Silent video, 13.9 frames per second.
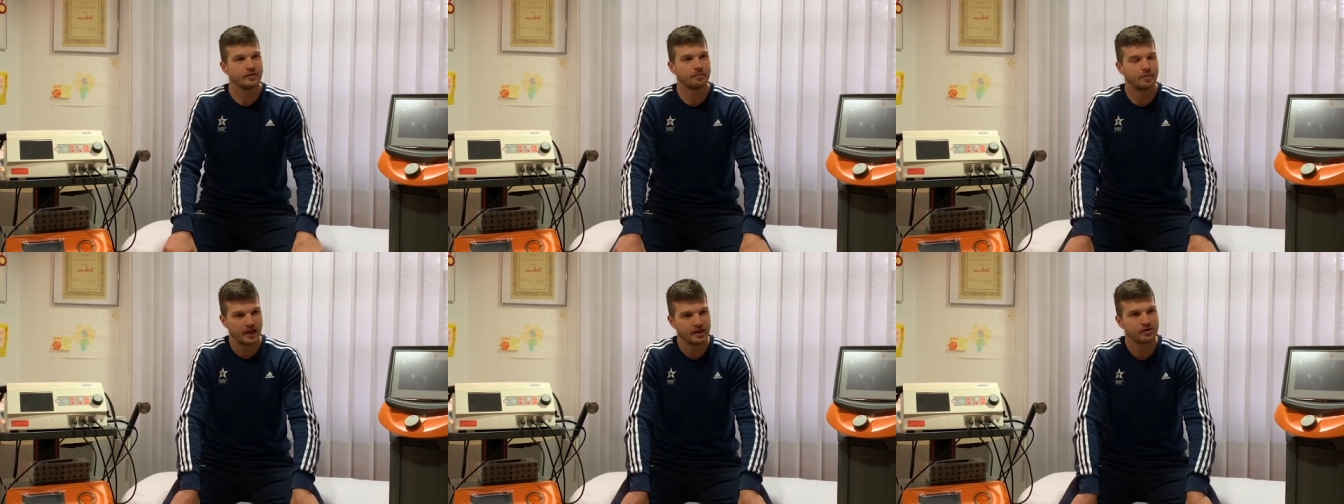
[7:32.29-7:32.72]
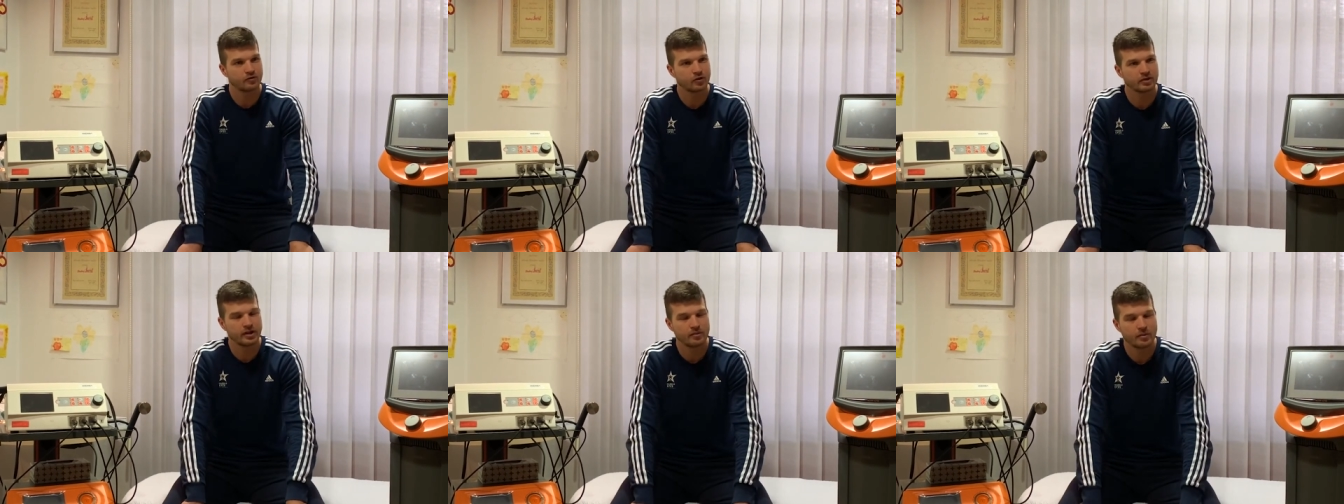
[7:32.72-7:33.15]
playing
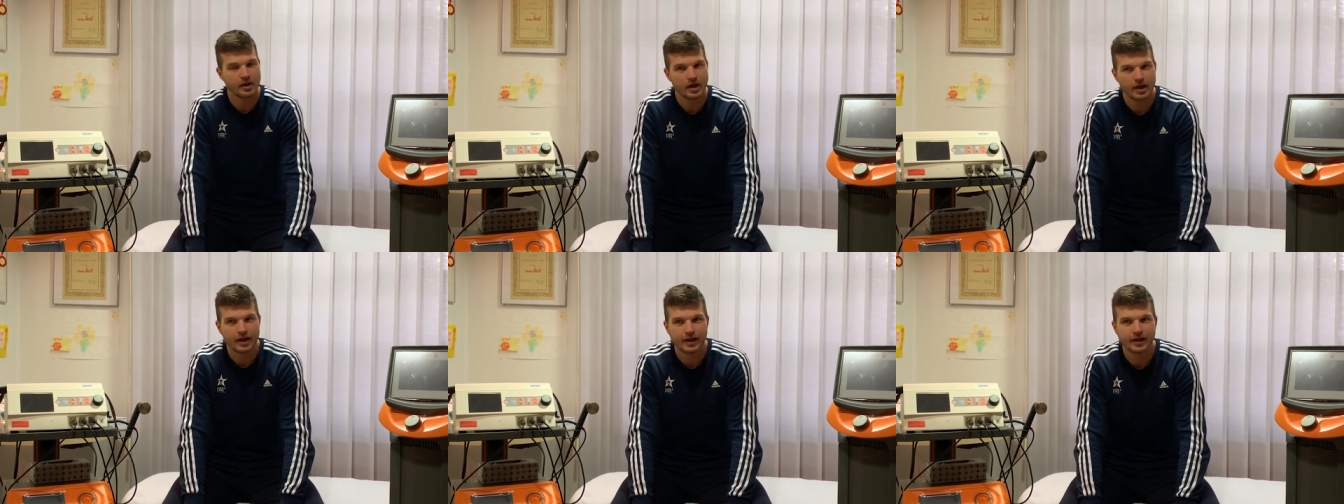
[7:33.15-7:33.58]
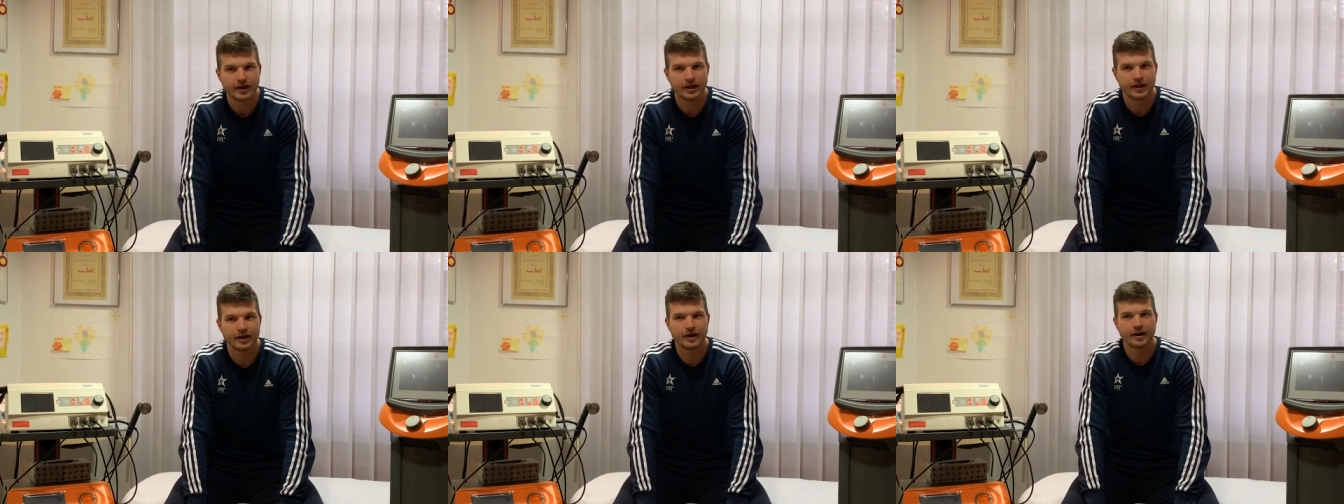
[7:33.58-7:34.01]
for them.
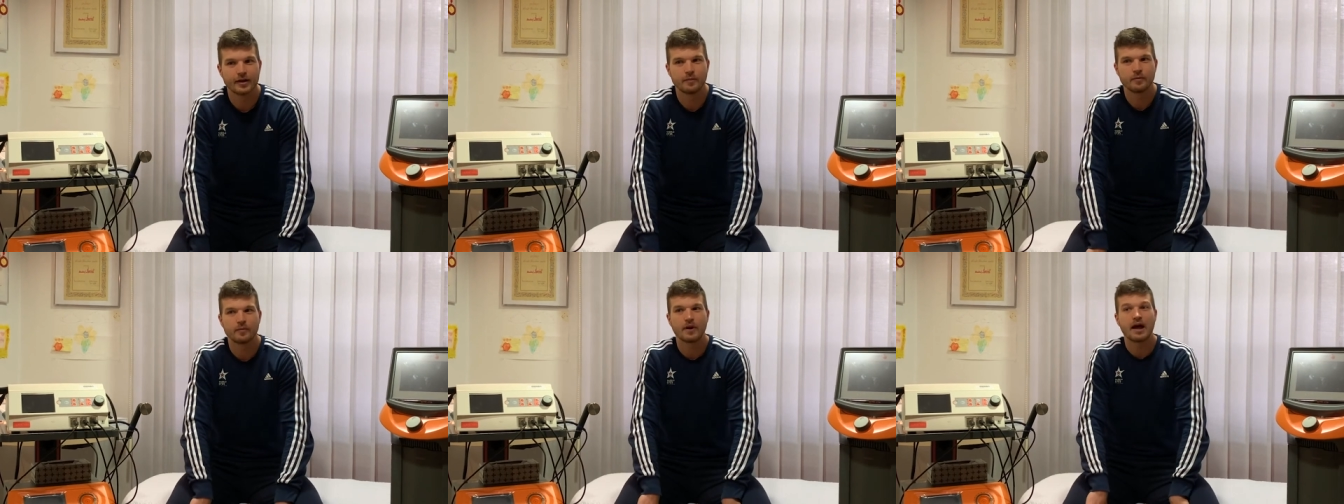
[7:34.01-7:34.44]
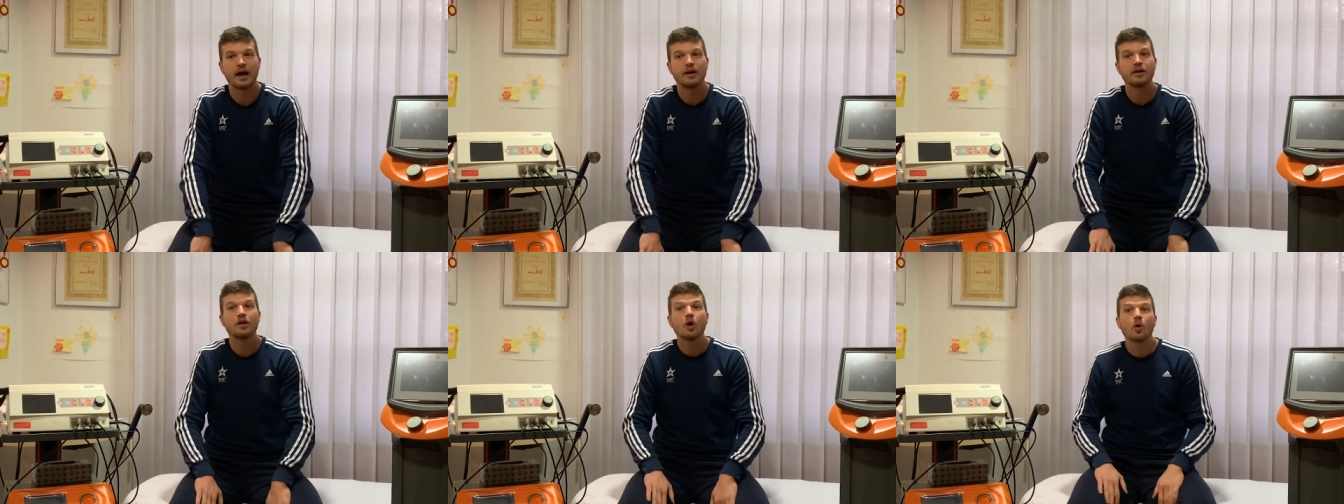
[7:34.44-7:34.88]

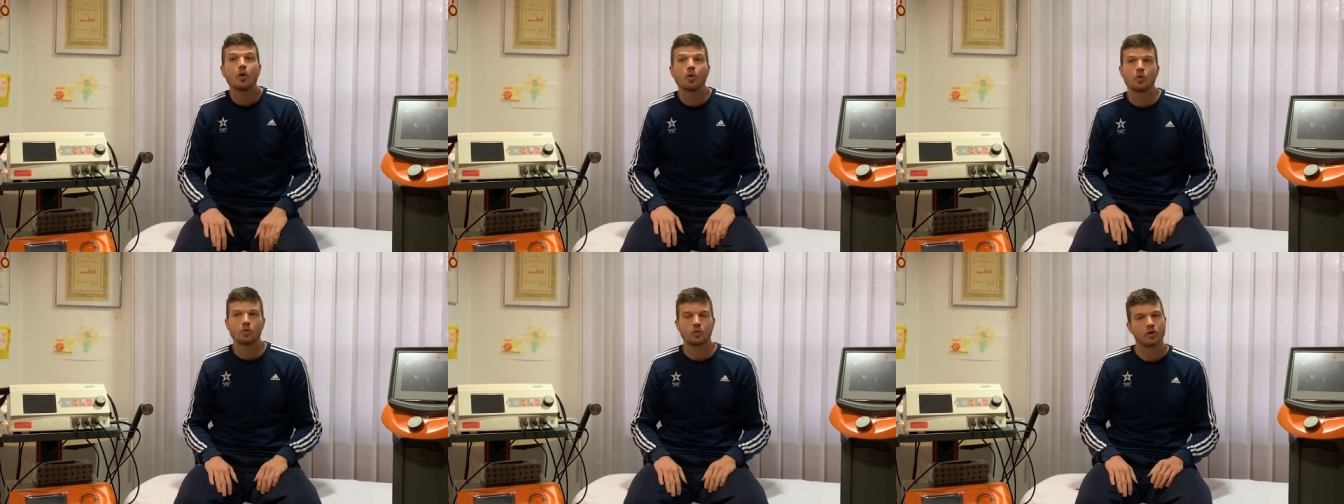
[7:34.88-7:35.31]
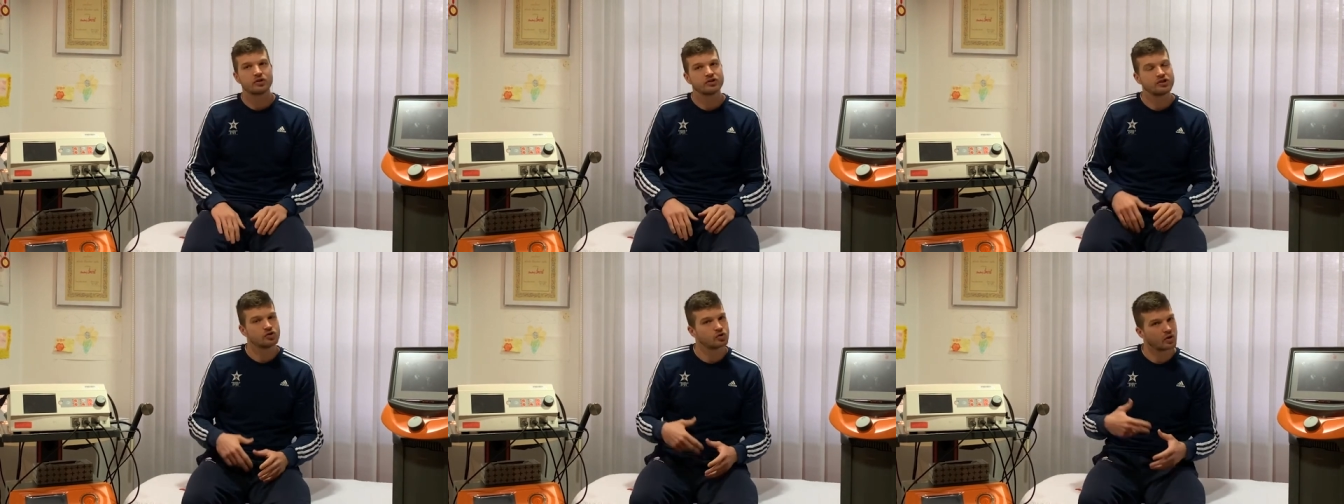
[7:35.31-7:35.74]
I know
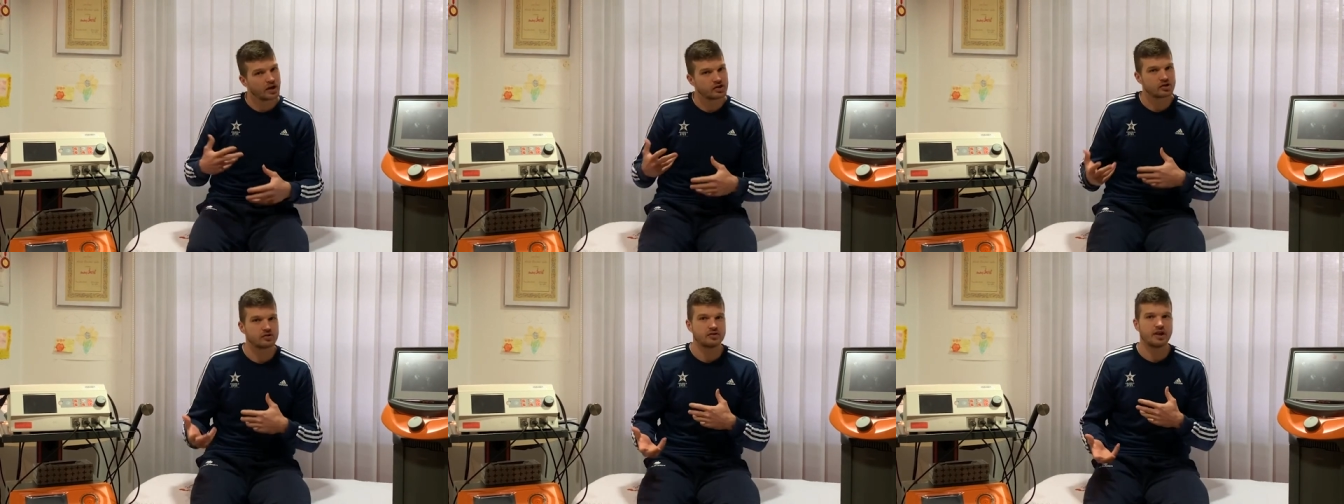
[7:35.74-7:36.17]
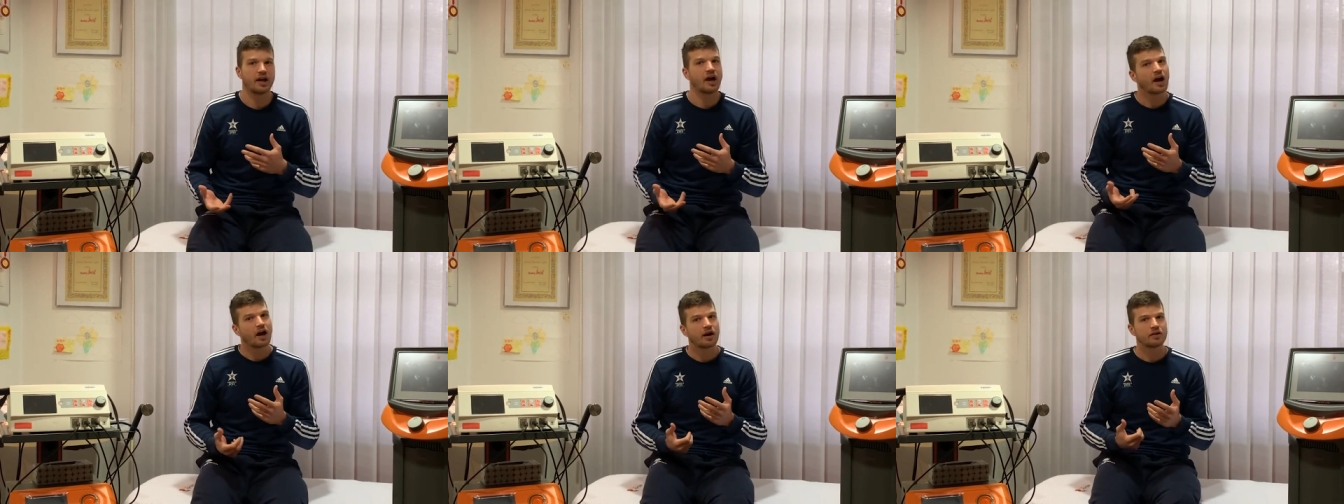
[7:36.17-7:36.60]
what situation they
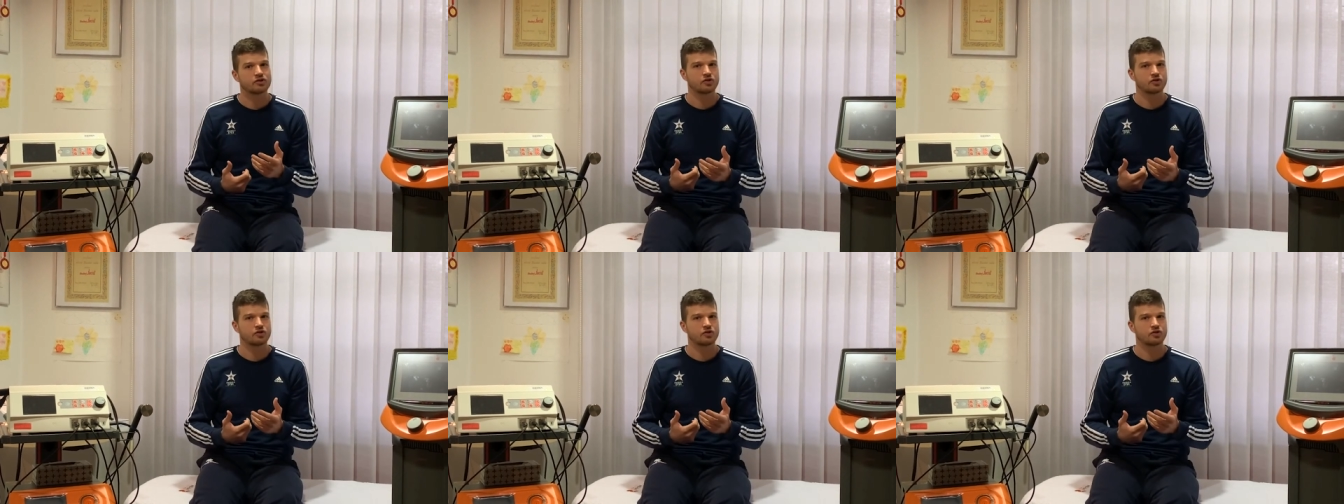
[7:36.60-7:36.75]
are,